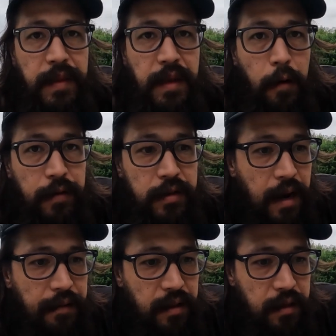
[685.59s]
The
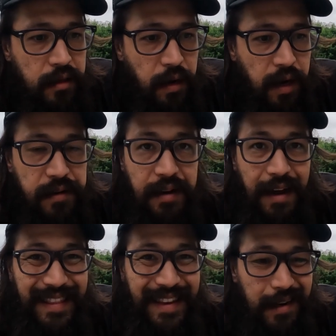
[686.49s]
overdrive and the trans
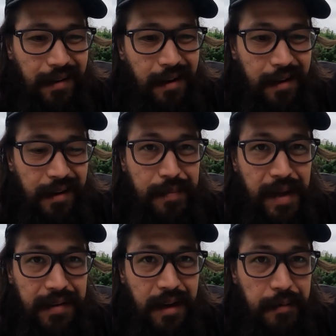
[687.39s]
on that car is
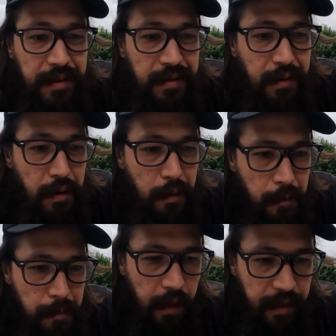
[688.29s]
messed up, so
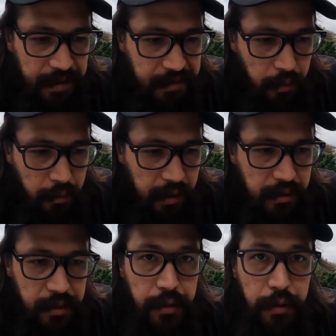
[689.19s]
that's going
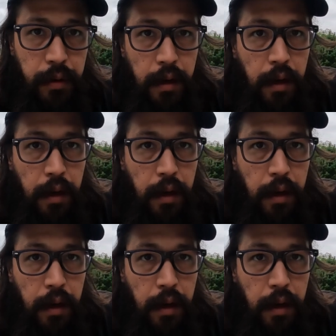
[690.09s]
to